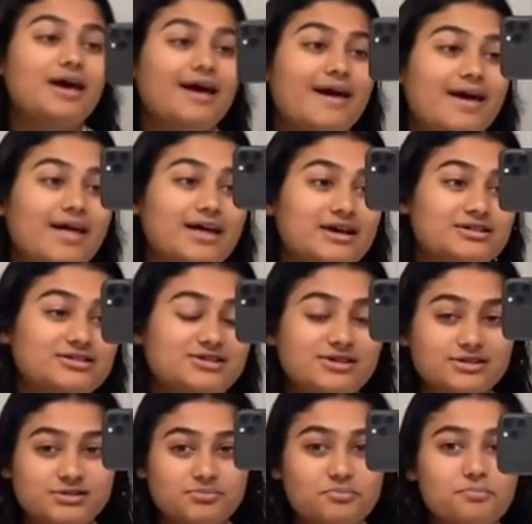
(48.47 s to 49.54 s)
And
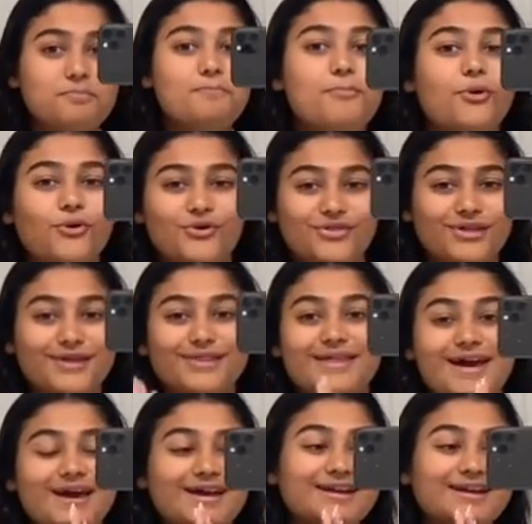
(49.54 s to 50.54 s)
it's more than like